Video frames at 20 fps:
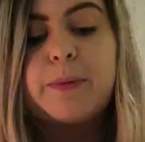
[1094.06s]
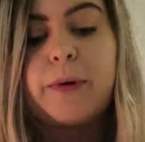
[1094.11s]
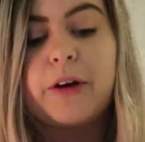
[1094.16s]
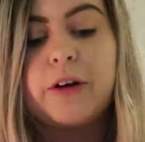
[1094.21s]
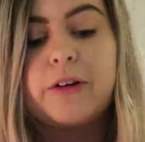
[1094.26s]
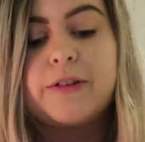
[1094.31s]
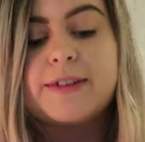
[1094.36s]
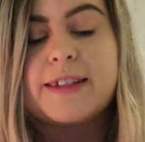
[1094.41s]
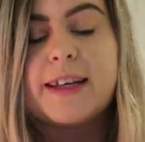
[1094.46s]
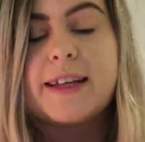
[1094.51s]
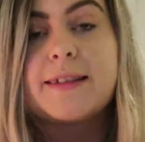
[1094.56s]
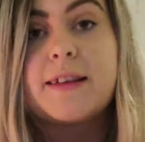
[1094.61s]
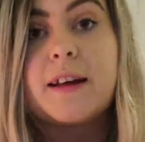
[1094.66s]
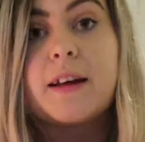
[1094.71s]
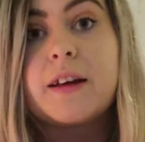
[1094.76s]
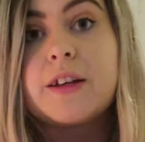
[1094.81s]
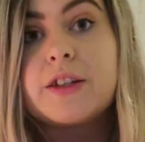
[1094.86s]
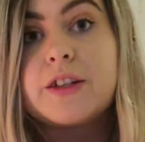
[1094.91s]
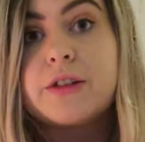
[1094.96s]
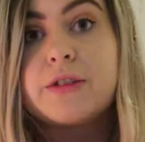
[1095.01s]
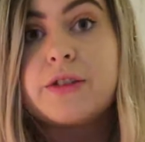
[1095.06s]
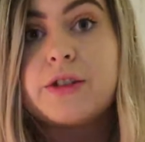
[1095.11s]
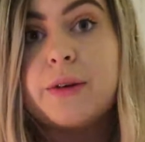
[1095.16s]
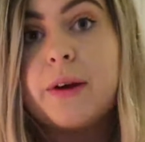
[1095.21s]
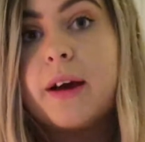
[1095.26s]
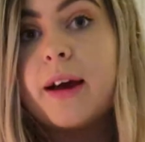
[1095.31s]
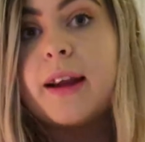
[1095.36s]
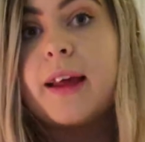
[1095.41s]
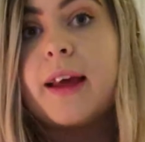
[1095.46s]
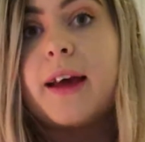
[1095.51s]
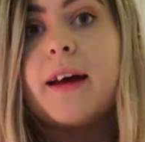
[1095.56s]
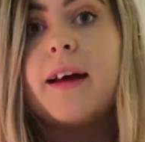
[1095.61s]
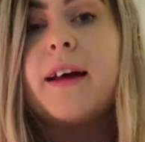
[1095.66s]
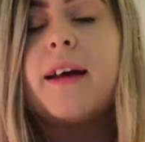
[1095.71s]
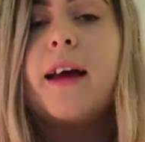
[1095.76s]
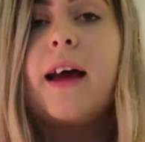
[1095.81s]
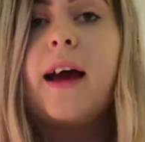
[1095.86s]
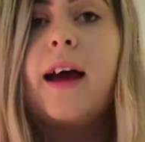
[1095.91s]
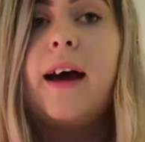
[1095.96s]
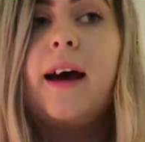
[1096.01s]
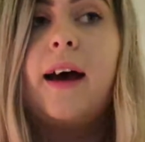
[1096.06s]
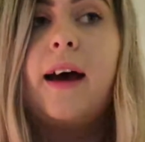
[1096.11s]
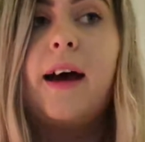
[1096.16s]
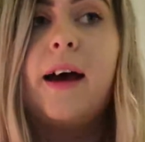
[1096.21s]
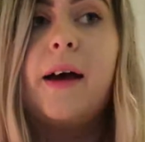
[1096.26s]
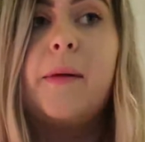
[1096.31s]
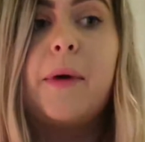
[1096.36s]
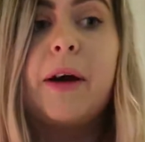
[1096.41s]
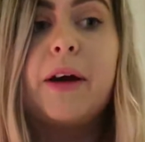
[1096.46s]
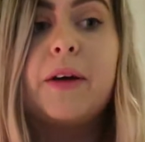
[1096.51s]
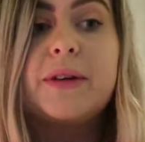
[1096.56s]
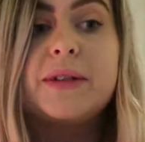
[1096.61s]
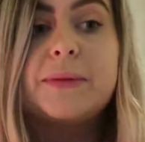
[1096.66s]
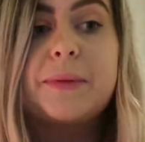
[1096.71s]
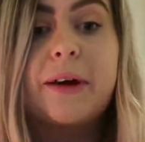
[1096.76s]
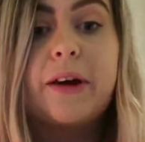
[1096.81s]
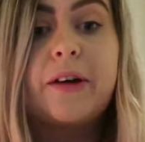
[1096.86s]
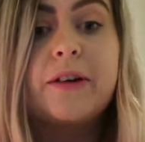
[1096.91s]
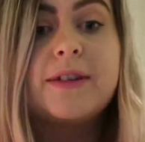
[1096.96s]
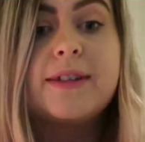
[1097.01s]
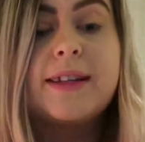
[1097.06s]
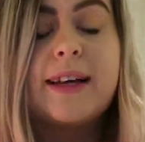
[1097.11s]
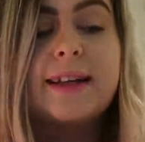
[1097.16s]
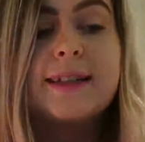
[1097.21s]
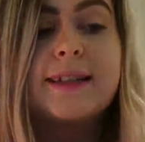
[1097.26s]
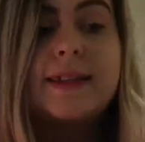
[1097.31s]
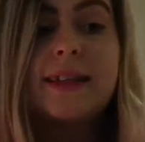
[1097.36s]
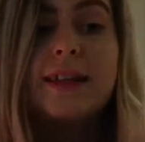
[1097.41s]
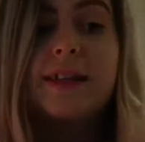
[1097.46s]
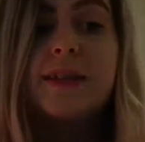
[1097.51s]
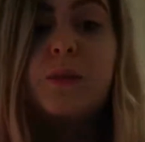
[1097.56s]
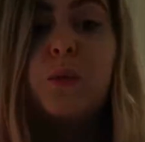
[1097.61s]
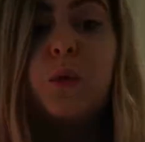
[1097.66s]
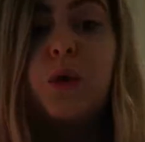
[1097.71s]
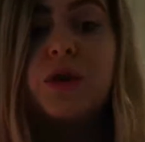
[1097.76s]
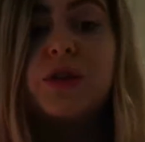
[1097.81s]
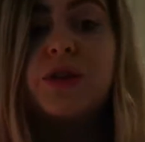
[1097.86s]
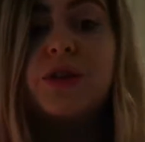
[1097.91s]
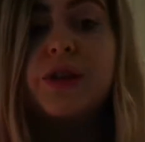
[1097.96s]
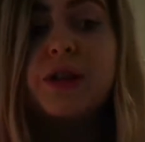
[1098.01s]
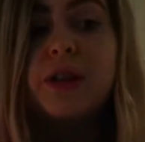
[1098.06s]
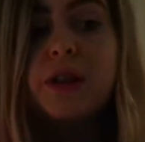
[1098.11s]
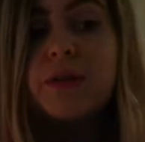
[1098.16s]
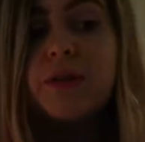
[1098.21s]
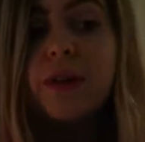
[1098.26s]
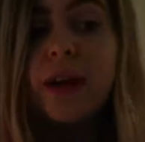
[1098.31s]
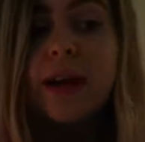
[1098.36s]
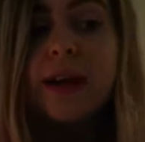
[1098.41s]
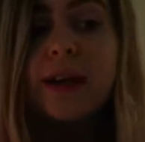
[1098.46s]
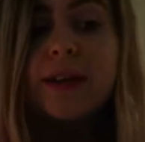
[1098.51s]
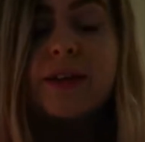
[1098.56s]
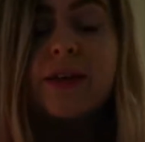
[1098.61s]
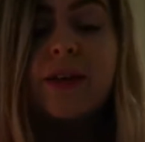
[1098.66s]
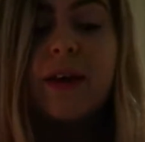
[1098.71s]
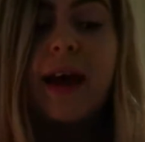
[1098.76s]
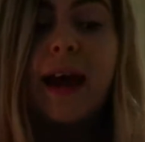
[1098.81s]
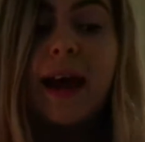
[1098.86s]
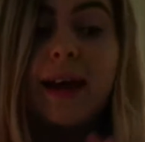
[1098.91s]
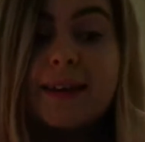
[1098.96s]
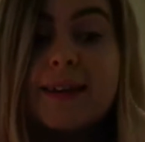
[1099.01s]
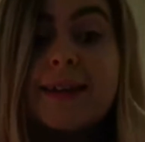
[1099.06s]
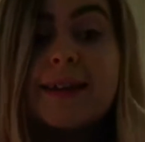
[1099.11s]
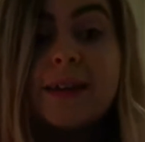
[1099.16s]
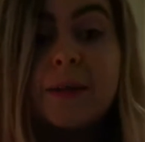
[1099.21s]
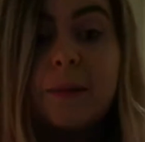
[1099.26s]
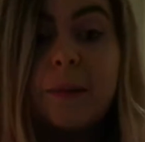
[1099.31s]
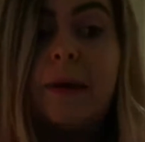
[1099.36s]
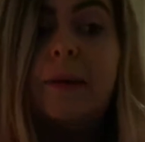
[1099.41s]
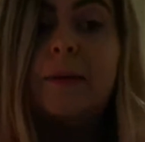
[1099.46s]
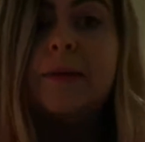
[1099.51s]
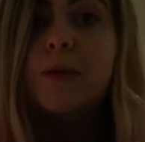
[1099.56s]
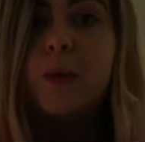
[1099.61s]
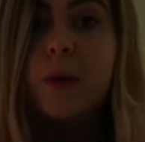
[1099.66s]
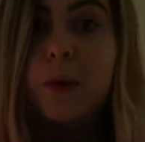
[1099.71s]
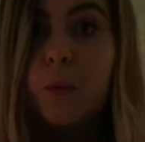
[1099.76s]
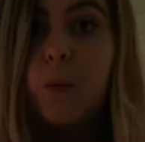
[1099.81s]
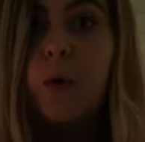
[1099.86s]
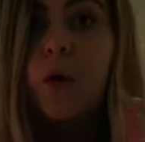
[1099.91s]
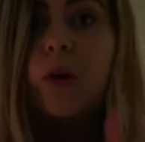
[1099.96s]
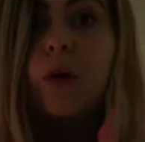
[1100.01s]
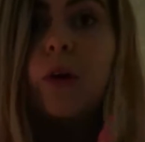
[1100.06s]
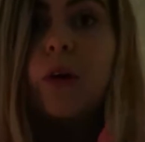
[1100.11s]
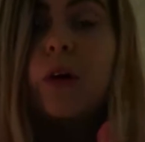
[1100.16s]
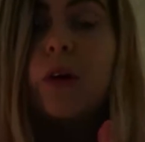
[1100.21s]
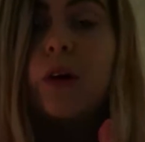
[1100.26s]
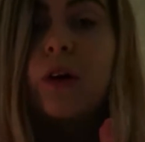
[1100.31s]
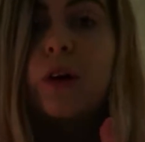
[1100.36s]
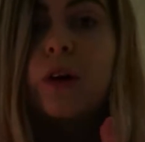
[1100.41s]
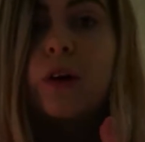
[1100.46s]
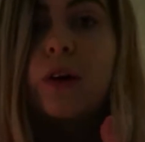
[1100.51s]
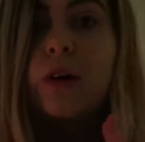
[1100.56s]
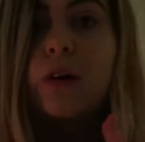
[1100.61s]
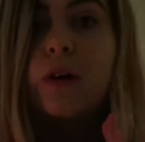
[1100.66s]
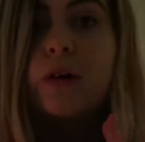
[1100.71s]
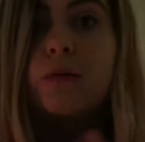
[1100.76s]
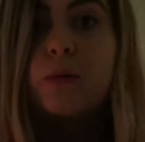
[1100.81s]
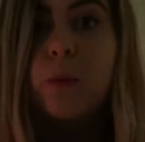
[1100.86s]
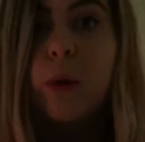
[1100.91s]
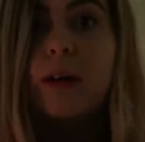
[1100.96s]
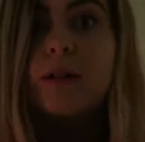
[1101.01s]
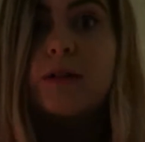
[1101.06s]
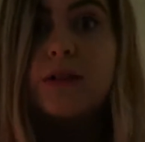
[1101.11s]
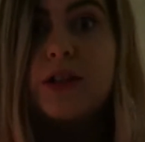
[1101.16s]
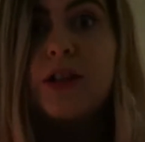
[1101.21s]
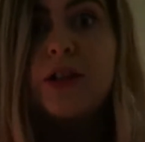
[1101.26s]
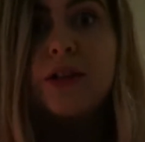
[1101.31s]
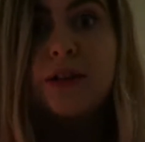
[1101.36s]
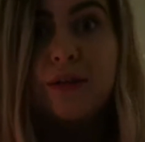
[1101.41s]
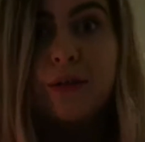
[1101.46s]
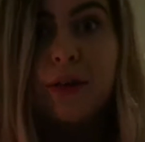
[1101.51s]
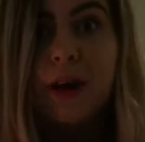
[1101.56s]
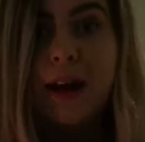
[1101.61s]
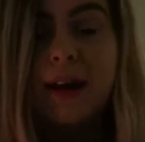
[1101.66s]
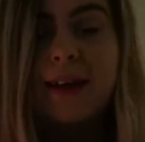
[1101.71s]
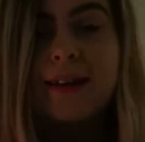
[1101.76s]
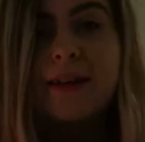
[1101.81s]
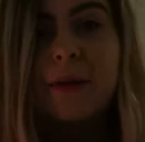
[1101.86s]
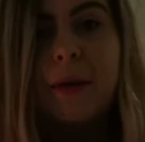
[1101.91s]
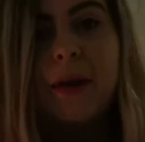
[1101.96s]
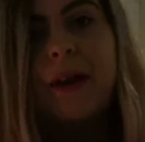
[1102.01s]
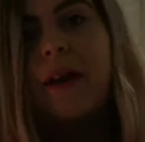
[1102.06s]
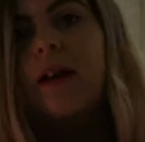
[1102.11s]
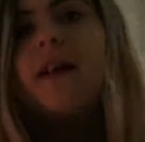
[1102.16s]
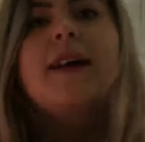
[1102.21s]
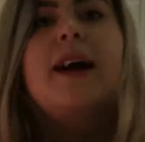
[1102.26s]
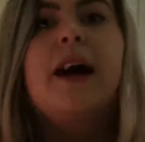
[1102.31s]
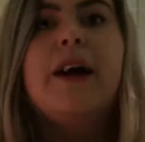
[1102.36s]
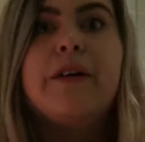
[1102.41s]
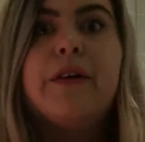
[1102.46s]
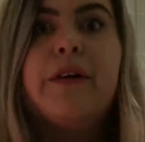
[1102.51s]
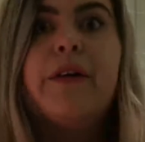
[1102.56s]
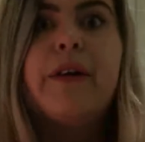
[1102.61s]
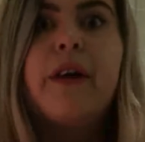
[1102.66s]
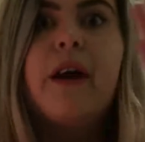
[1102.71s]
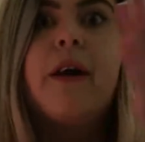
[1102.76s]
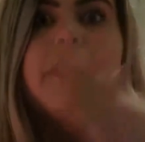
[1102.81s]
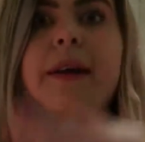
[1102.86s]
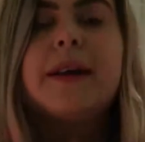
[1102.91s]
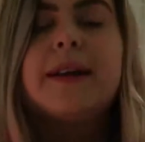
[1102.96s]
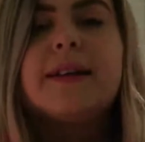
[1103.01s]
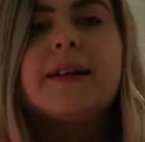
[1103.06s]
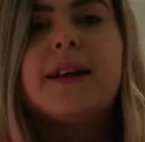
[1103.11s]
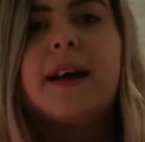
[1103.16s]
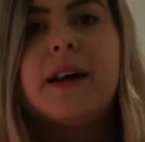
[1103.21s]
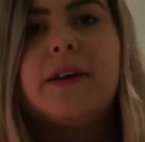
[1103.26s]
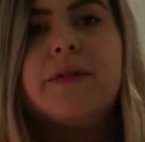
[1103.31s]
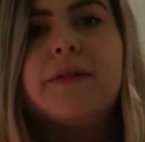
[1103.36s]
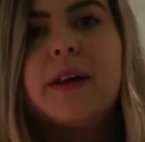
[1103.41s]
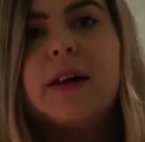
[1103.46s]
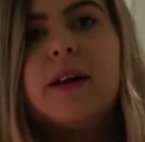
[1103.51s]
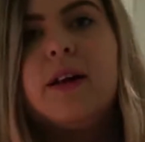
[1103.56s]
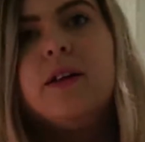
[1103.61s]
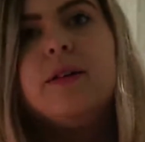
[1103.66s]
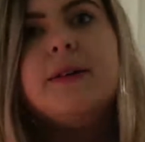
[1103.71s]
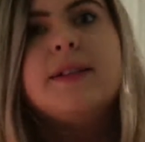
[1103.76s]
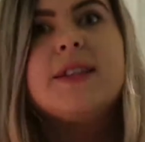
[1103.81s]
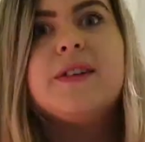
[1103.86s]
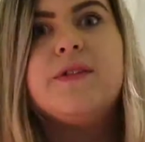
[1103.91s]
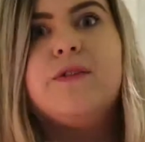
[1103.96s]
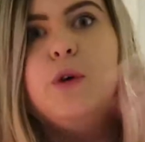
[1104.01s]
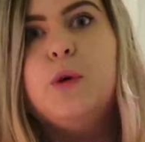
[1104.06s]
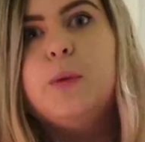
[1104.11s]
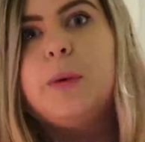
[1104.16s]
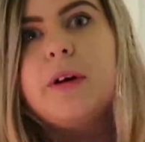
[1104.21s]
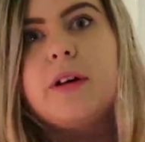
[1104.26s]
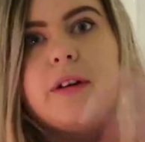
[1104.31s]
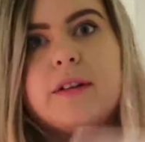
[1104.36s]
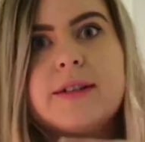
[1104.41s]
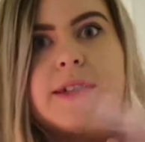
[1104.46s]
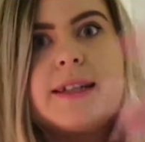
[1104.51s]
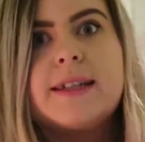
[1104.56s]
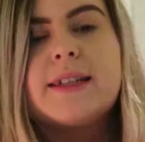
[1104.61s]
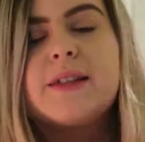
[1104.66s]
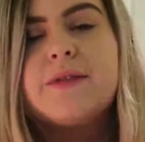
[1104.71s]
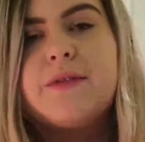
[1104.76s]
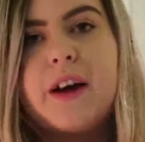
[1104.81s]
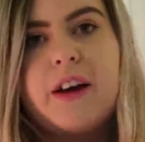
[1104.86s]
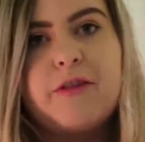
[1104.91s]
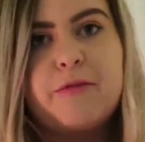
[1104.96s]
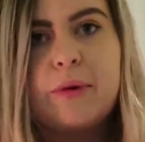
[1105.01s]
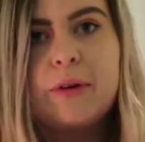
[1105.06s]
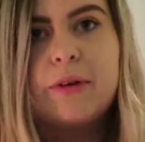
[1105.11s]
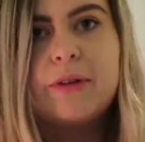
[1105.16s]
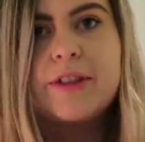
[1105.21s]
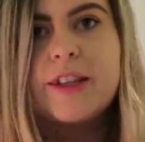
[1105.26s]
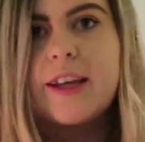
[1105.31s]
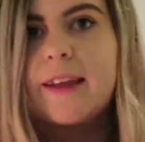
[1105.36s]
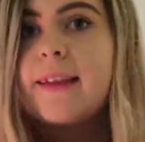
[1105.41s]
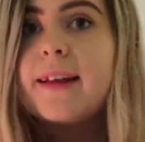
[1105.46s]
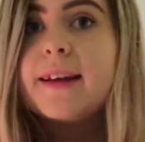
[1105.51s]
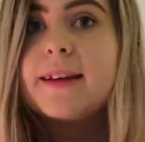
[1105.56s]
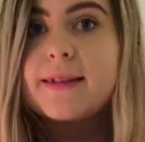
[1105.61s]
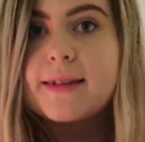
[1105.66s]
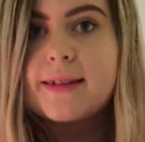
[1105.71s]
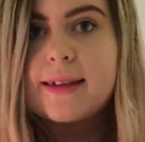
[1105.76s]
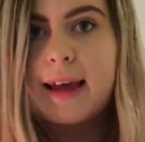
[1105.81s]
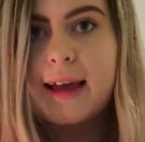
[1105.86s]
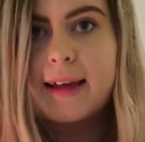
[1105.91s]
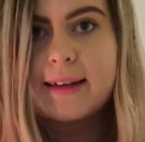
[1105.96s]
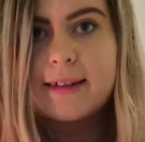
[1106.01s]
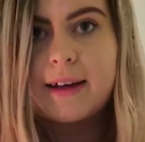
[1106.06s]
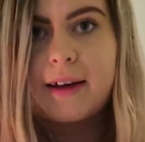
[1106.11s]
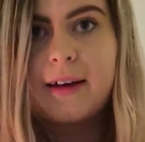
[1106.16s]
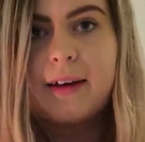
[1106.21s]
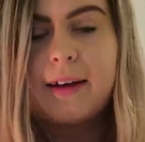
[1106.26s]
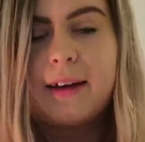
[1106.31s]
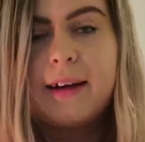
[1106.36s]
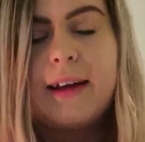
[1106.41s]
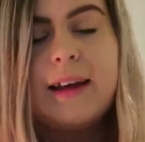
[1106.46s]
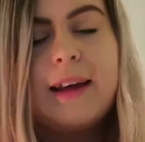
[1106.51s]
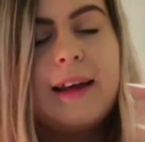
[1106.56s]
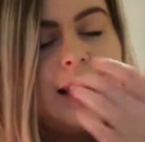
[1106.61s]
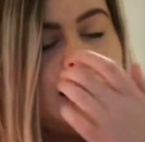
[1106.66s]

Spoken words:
prioritise, like I showed you earlier. I always prioritise things 1 to 3, so it has to be between 1 to 3, so I can't carry on going kind of like, oh, it's a 4 priority, it's a 5 priority, and then it doesn't get done.